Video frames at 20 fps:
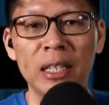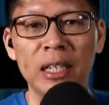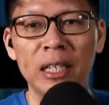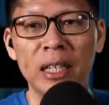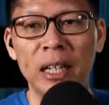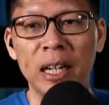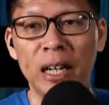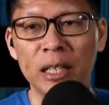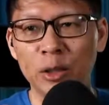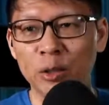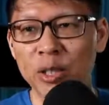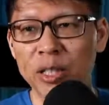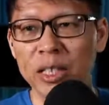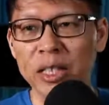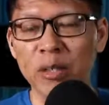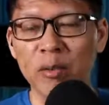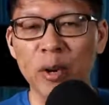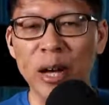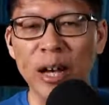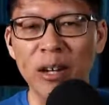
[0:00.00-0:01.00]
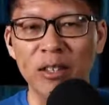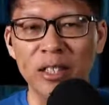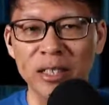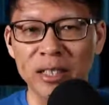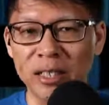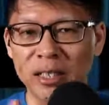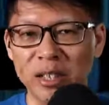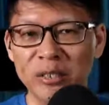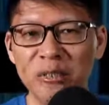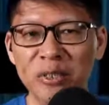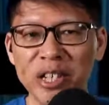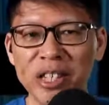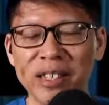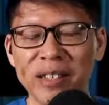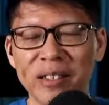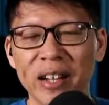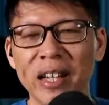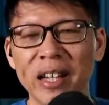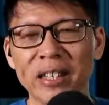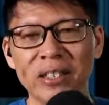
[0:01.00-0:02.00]
I don't sing well. It's the difference,
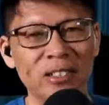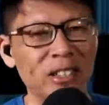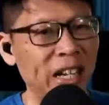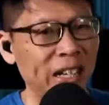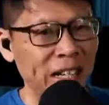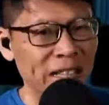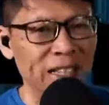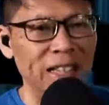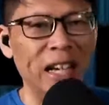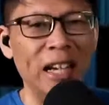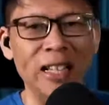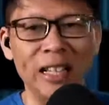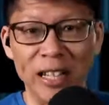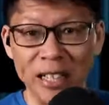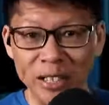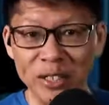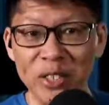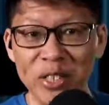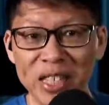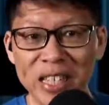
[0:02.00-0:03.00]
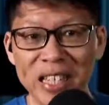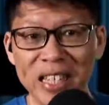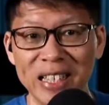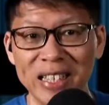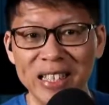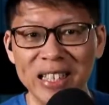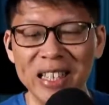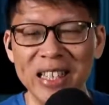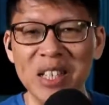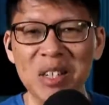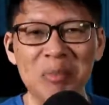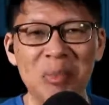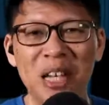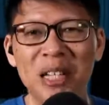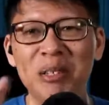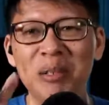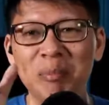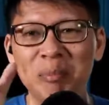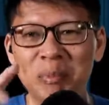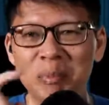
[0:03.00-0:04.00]
right? So I like to sing, but
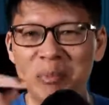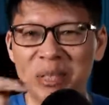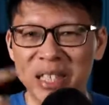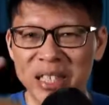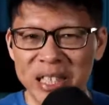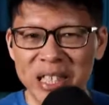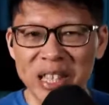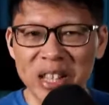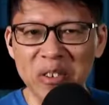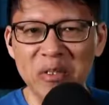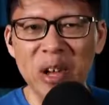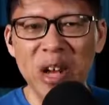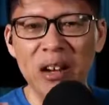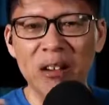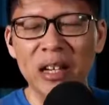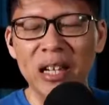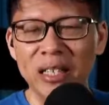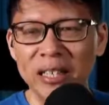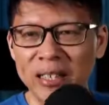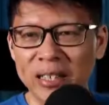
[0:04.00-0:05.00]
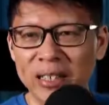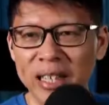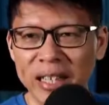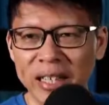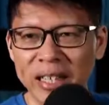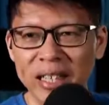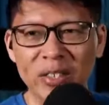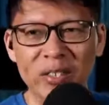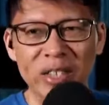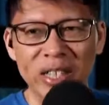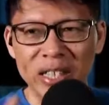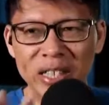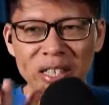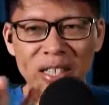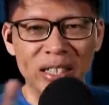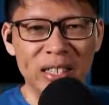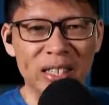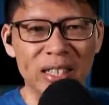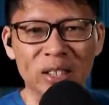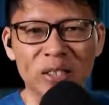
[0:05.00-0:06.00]
singing well and liking to sing
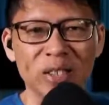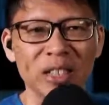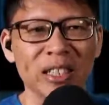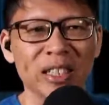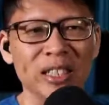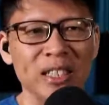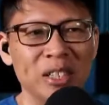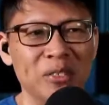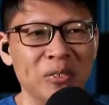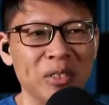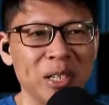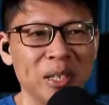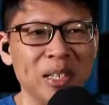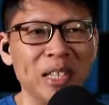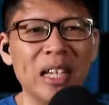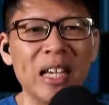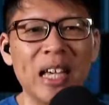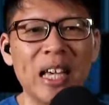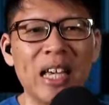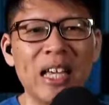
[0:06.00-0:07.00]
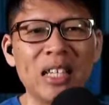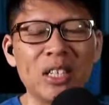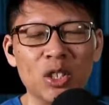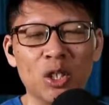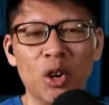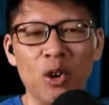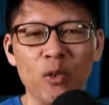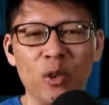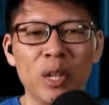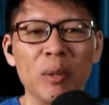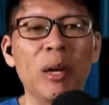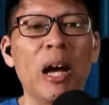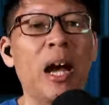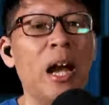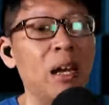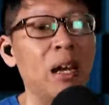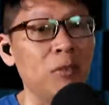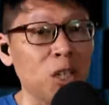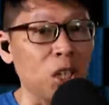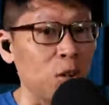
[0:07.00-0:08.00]
is a totally different story. I
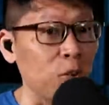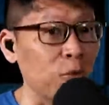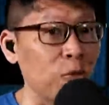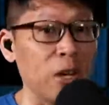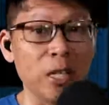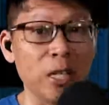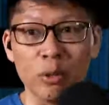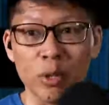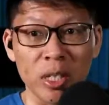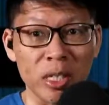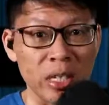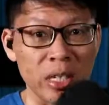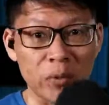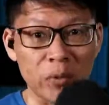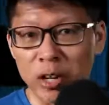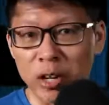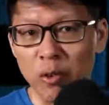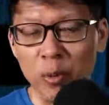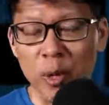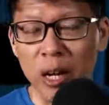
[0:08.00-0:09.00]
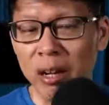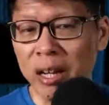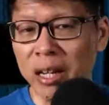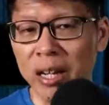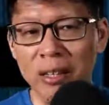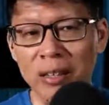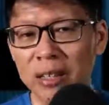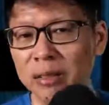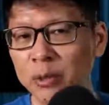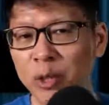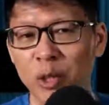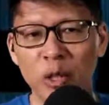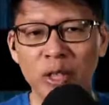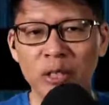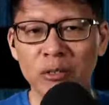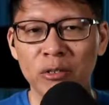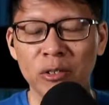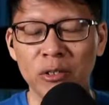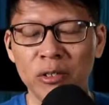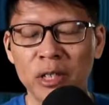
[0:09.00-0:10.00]
have a lot of friends who sing very well, and I love going
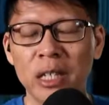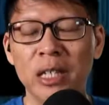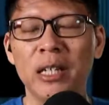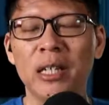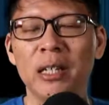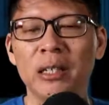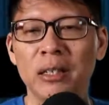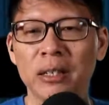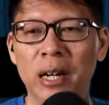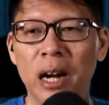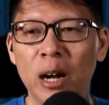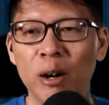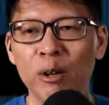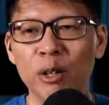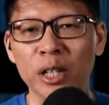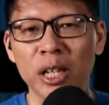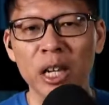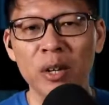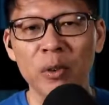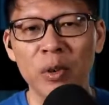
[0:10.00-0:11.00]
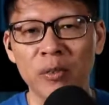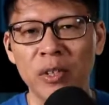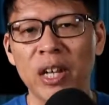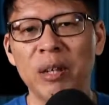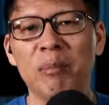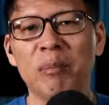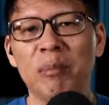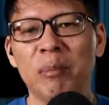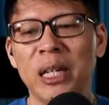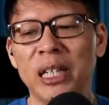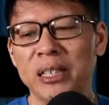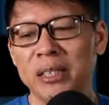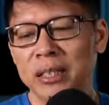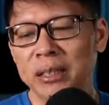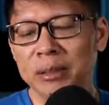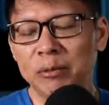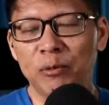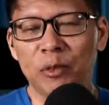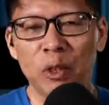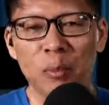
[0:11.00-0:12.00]
to the karaoke with them. But
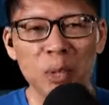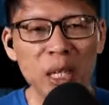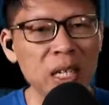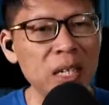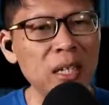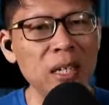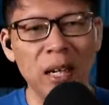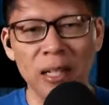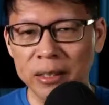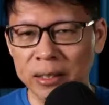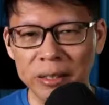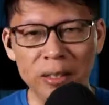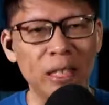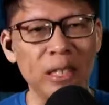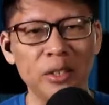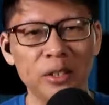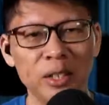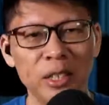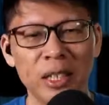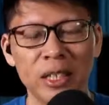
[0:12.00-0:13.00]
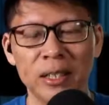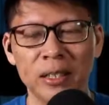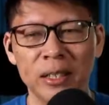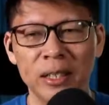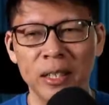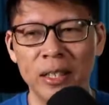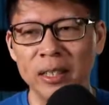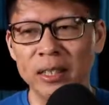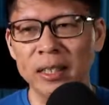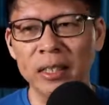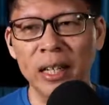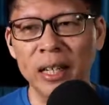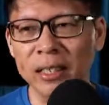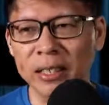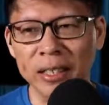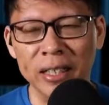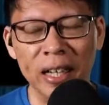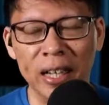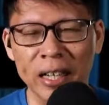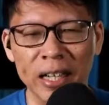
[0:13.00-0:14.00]
for me, I just like to sing, and
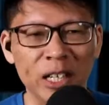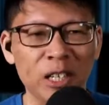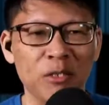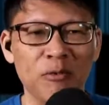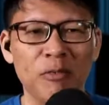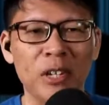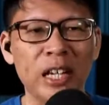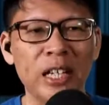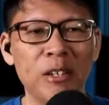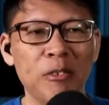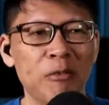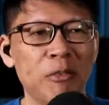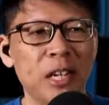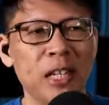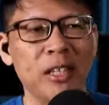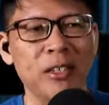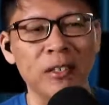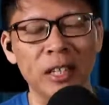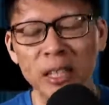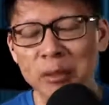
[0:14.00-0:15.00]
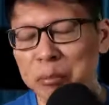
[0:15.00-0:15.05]
I kind of find it fun, right?